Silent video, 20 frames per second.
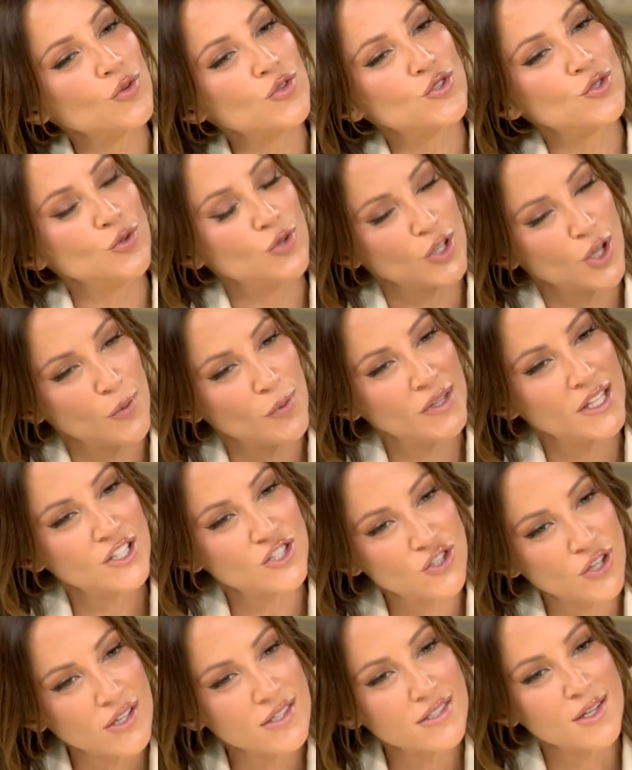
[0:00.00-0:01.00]
studio, but
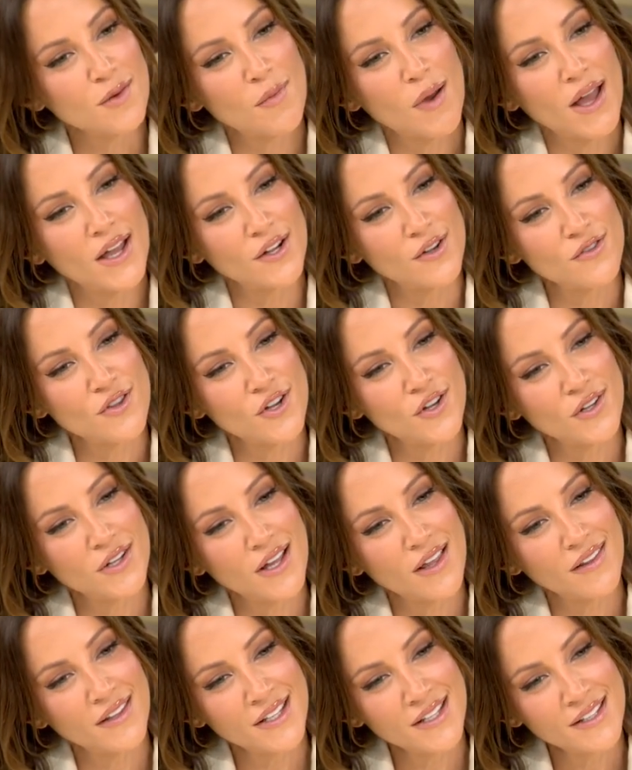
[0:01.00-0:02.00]
that's Justin Meyer that you're
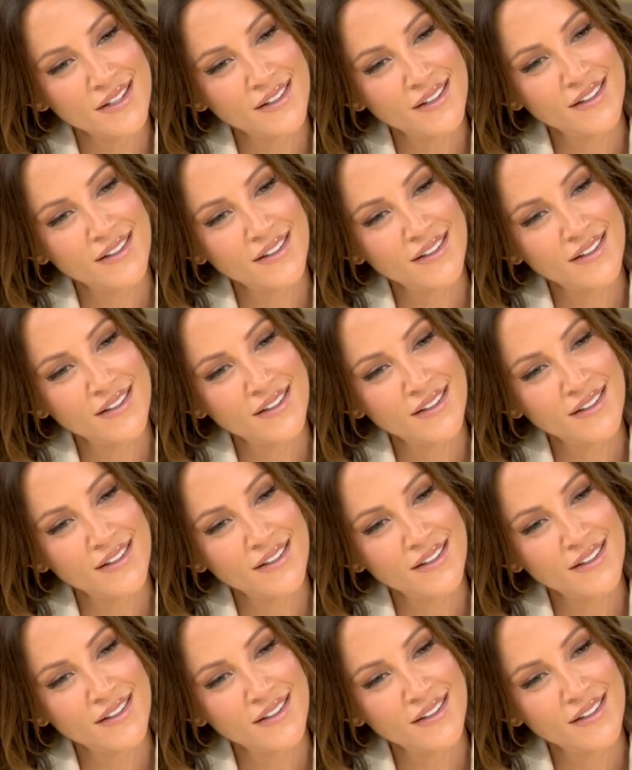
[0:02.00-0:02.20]
yelling.